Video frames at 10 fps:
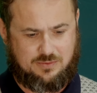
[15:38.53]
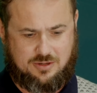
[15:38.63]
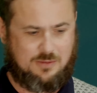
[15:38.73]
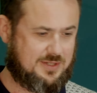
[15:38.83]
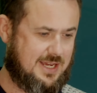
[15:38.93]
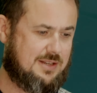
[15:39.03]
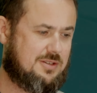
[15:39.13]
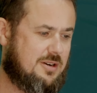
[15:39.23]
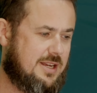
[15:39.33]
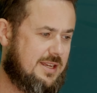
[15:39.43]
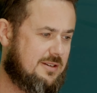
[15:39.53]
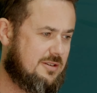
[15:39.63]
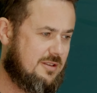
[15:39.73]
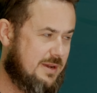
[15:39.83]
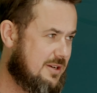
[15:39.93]
CropScan screen
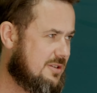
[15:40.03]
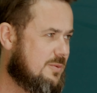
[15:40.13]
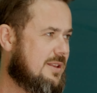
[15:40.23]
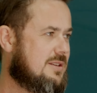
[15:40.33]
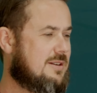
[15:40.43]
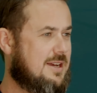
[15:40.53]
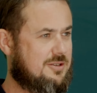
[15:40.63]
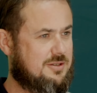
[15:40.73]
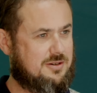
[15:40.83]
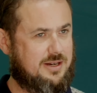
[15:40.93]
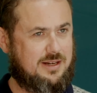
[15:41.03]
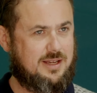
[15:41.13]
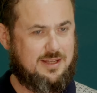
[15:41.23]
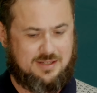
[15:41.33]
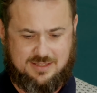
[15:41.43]
to the Metos weather station screen
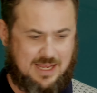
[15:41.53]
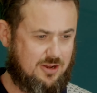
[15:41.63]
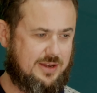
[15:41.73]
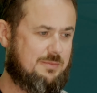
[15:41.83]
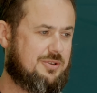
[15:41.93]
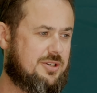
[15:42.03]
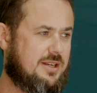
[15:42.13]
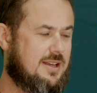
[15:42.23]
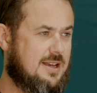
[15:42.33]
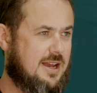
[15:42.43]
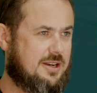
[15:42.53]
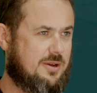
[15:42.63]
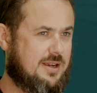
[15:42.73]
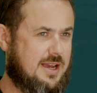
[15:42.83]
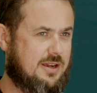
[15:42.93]
to satellite imagery and
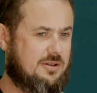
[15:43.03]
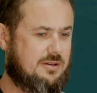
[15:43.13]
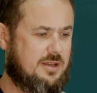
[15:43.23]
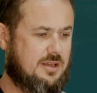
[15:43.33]
going, hang on,